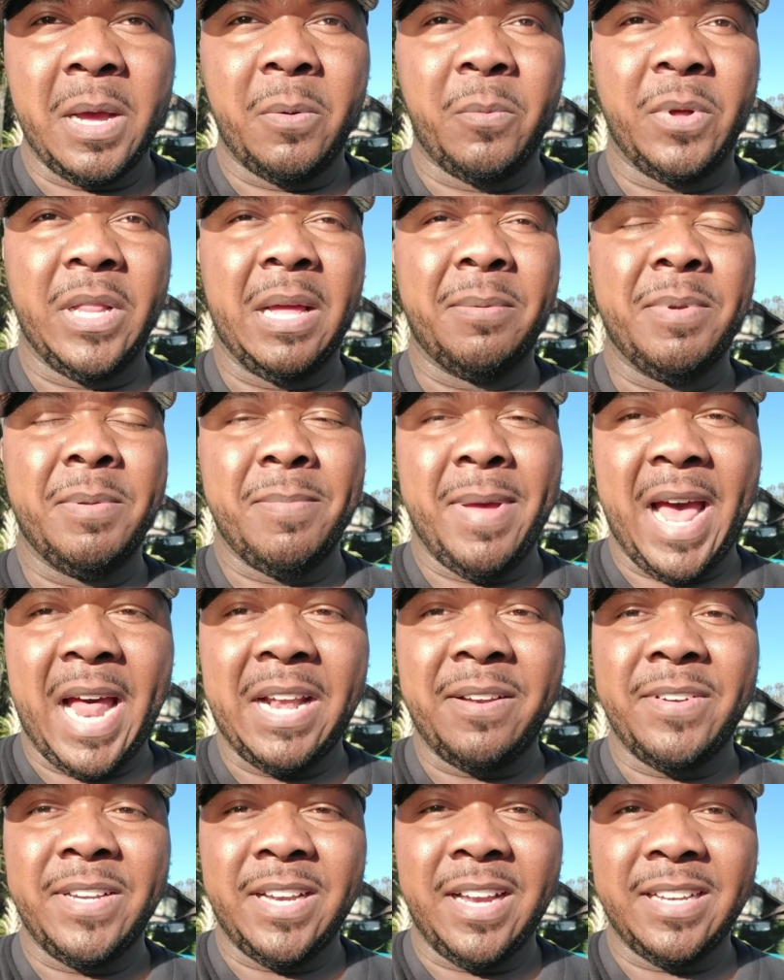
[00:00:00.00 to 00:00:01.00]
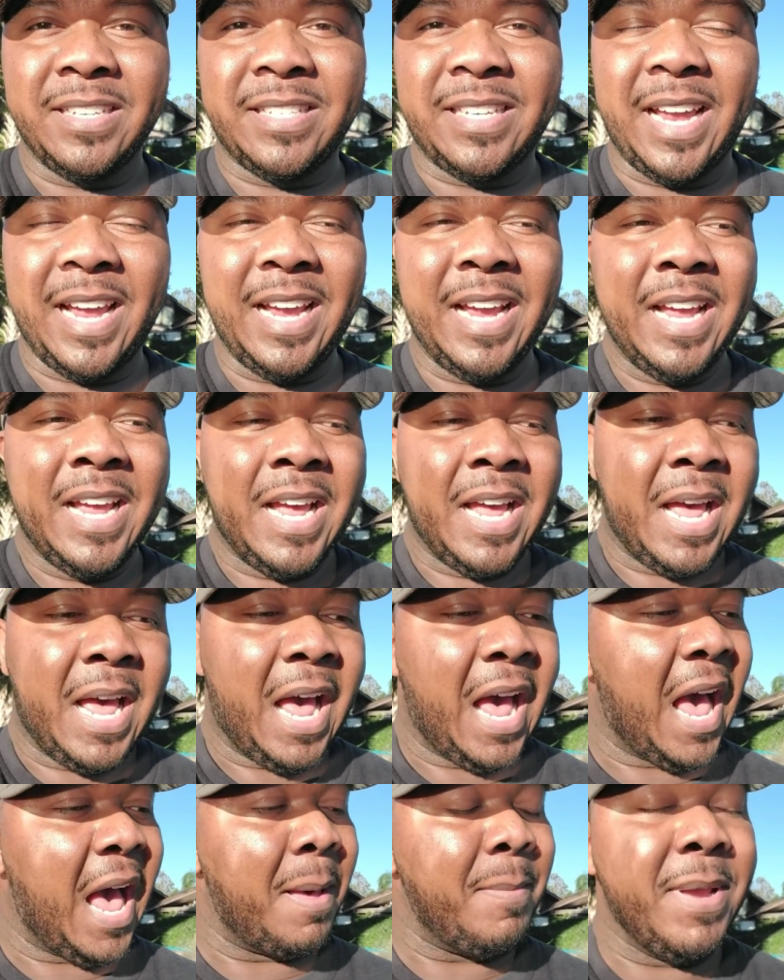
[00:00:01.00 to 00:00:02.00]
Will I be mad if he does stay?
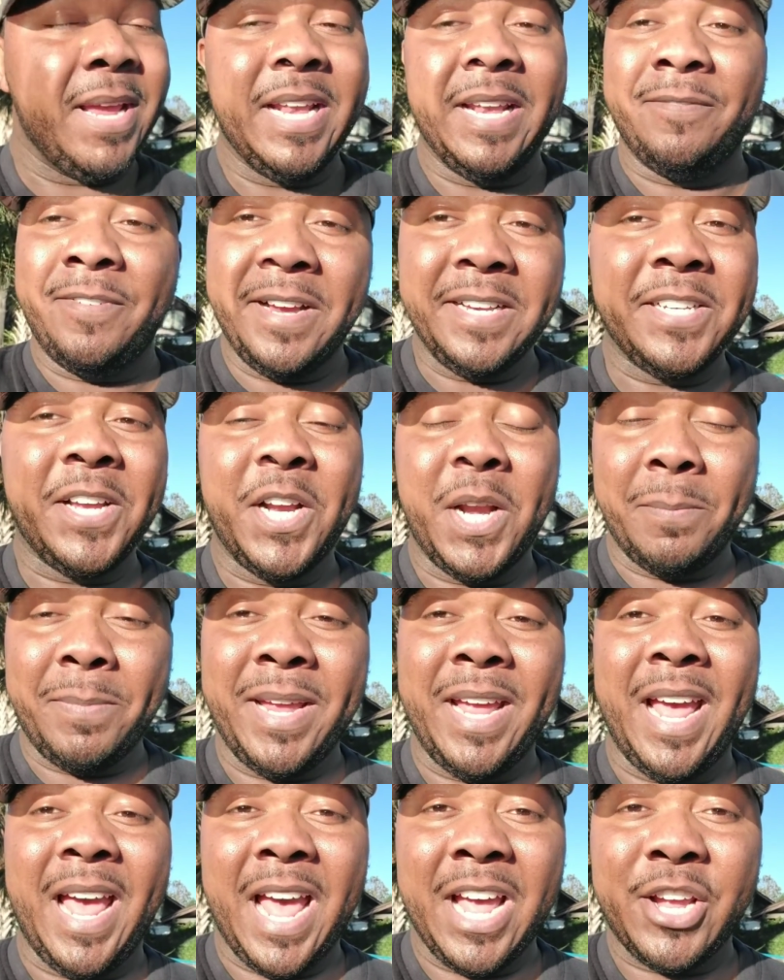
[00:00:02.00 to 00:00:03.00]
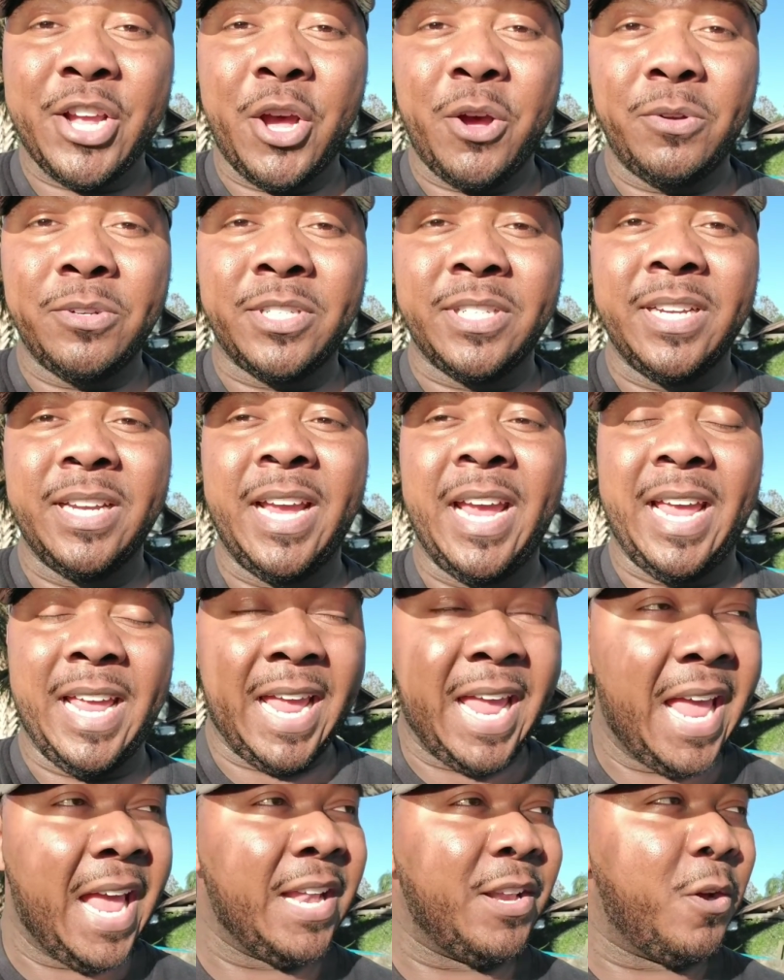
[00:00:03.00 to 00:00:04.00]
I mean, if he's going to be a head coach and
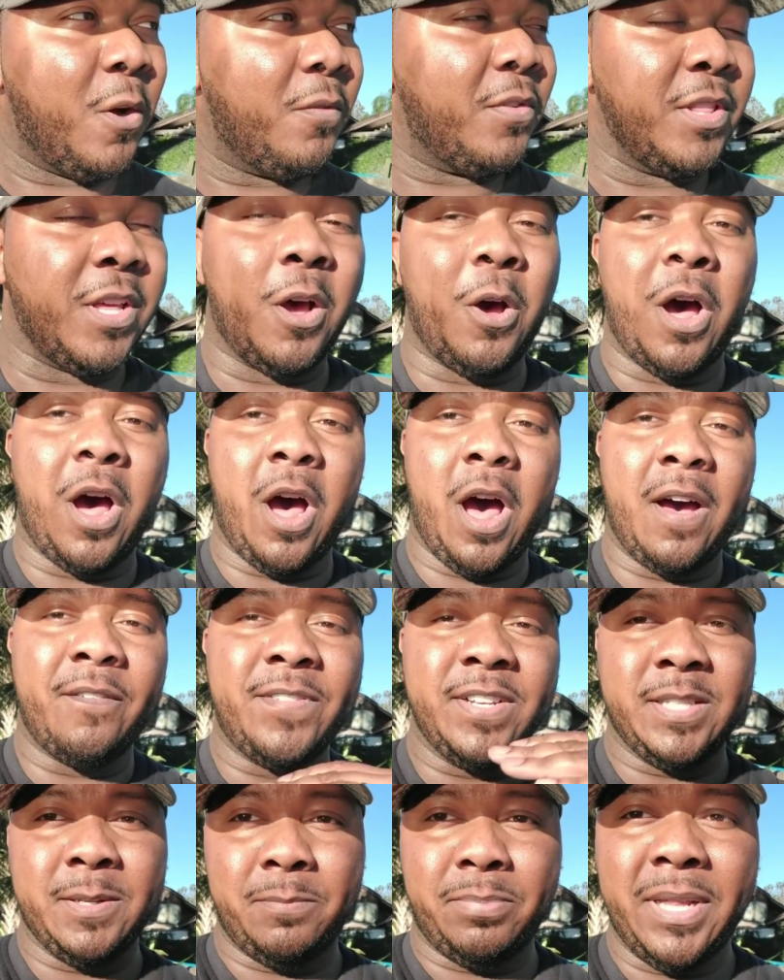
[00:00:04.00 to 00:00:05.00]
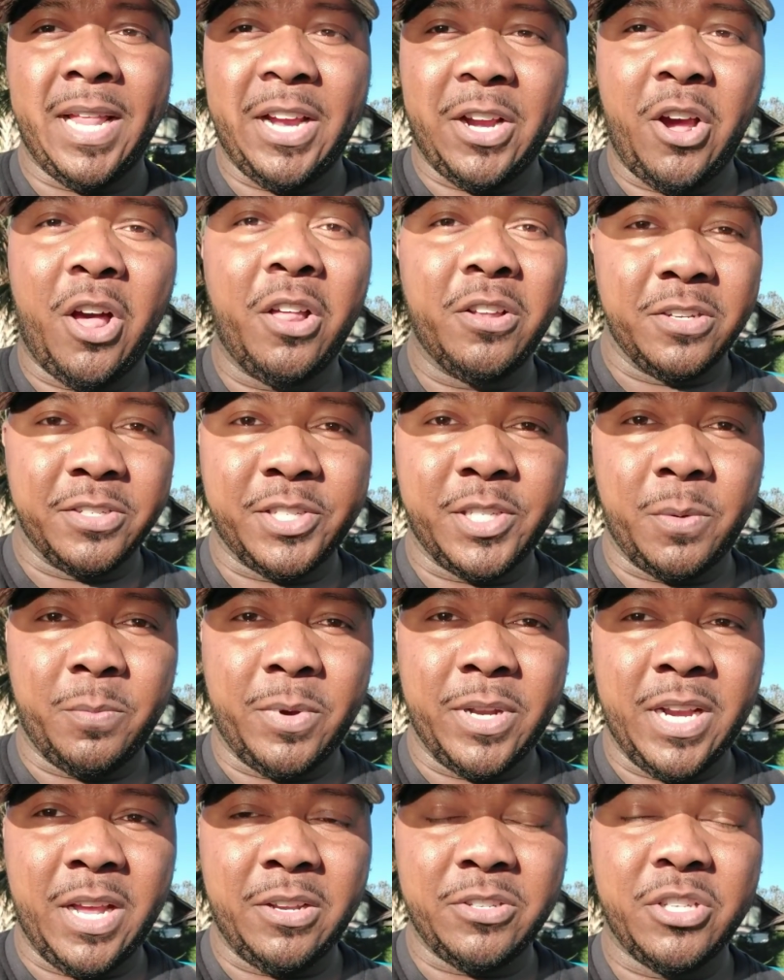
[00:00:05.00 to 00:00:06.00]
hand over the offensive play calling to
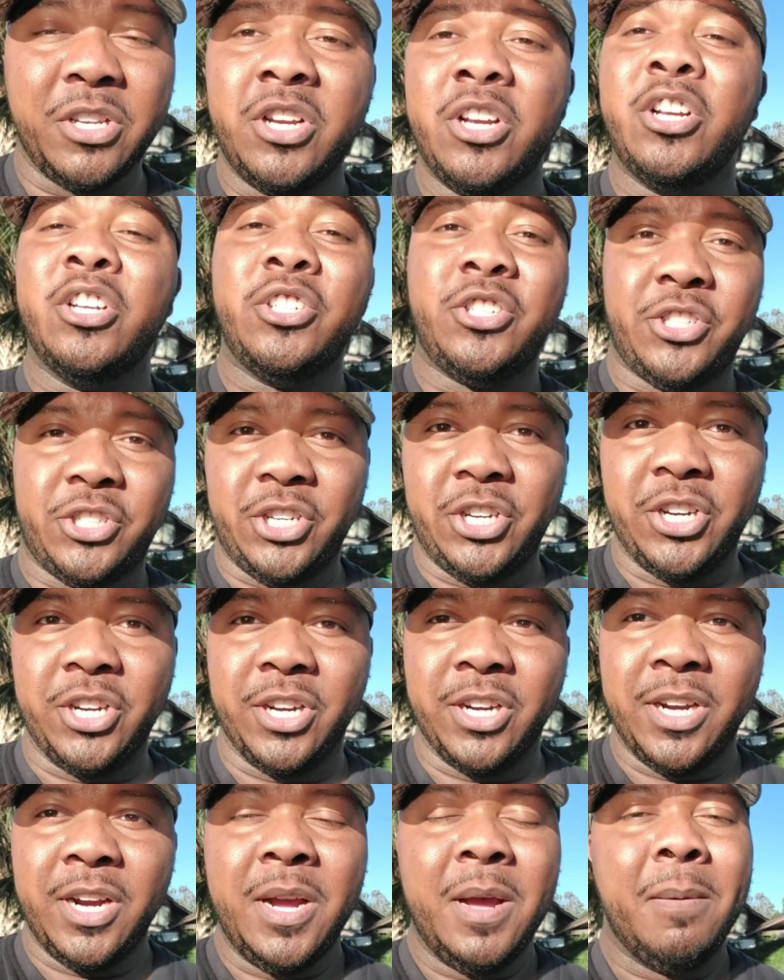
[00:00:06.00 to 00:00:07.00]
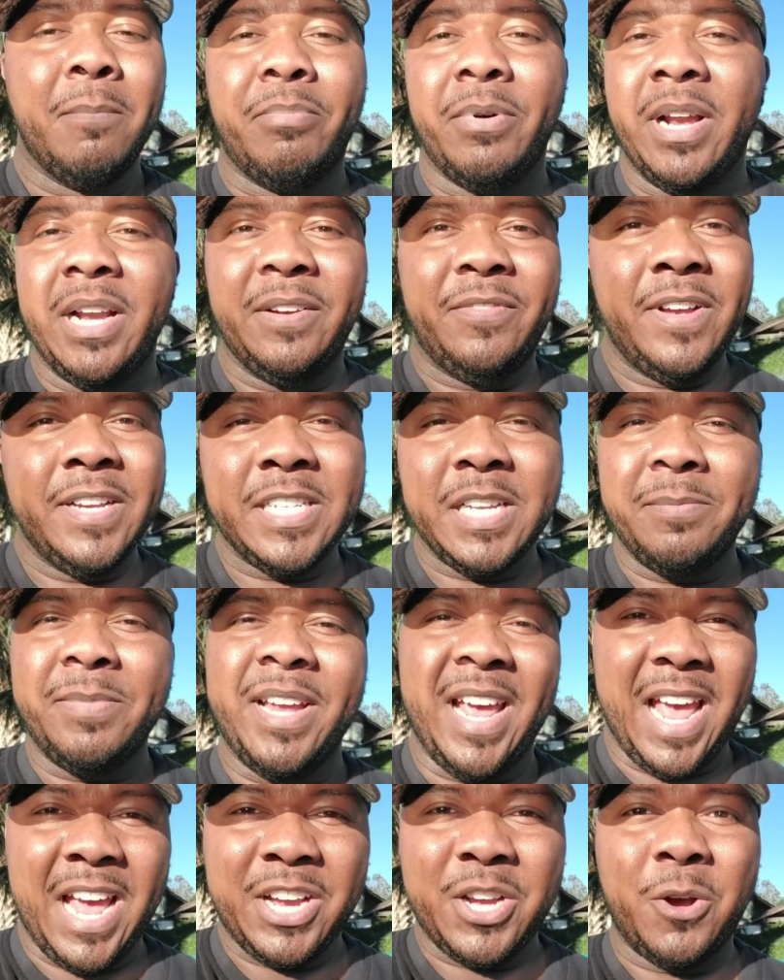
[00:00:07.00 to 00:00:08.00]
someone else, sure. But if he's going to
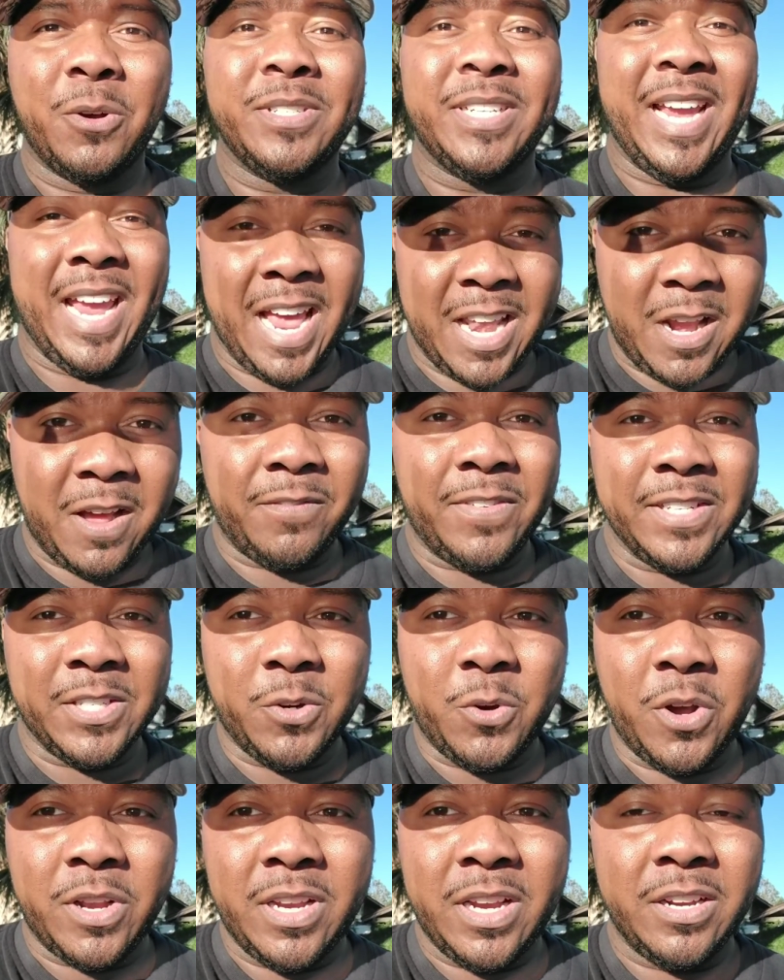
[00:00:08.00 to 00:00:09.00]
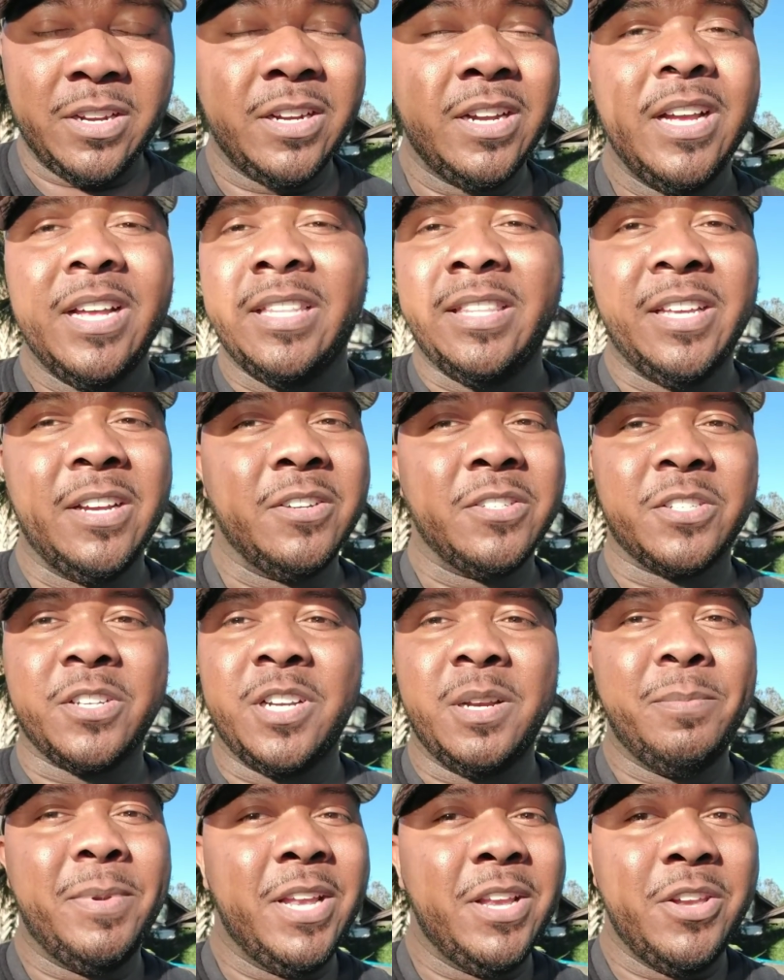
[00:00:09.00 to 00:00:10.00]
be a head coach and offensive coordinator, there's
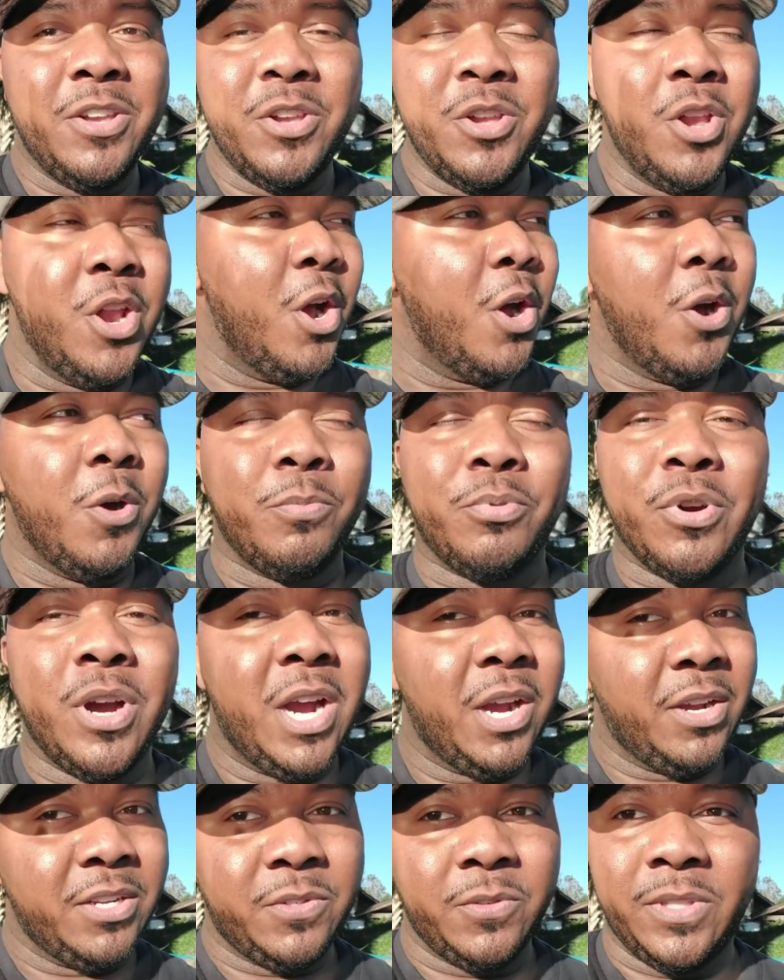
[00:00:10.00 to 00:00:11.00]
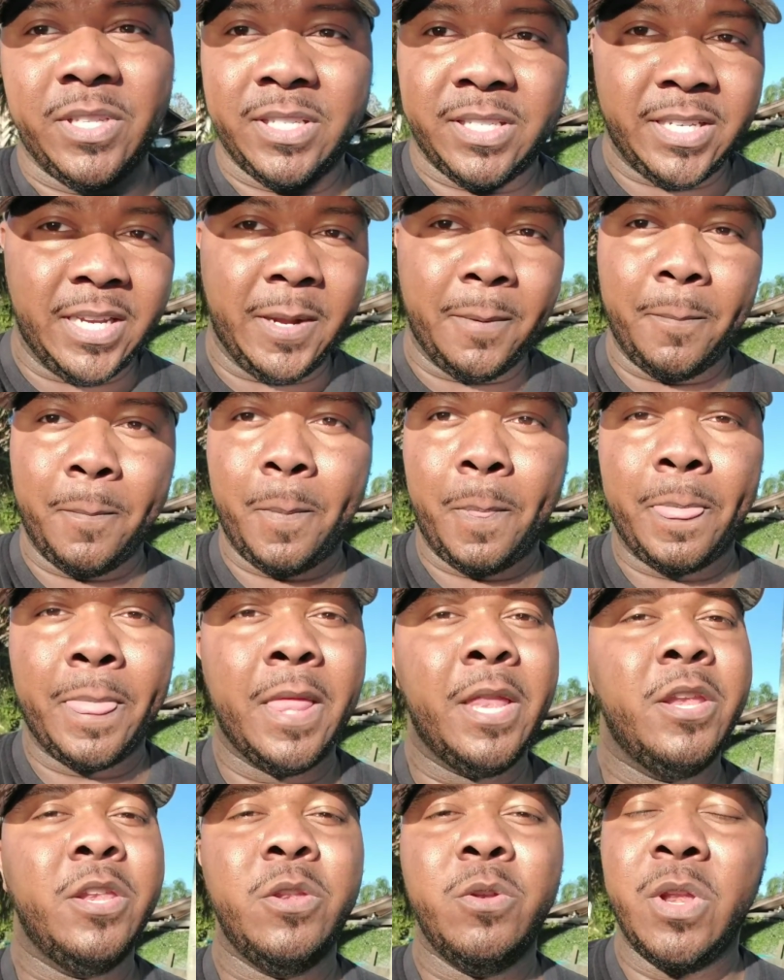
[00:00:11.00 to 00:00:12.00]
going to be no progress with this team.
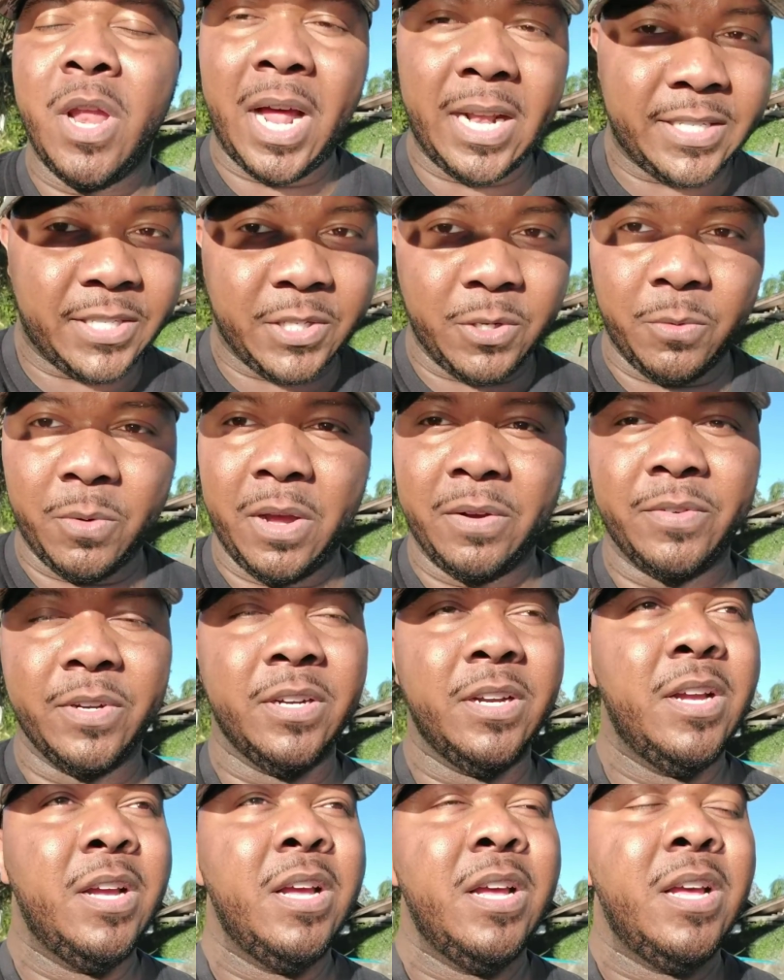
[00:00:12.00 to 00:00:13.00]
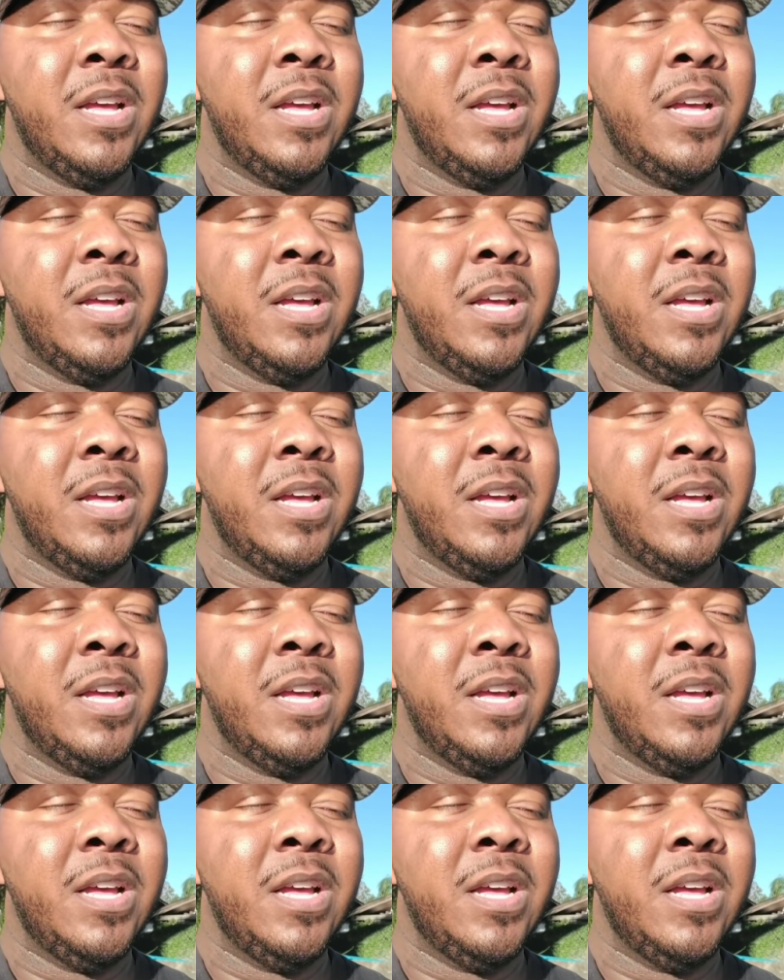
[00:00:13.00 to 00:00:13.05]
Not so ever.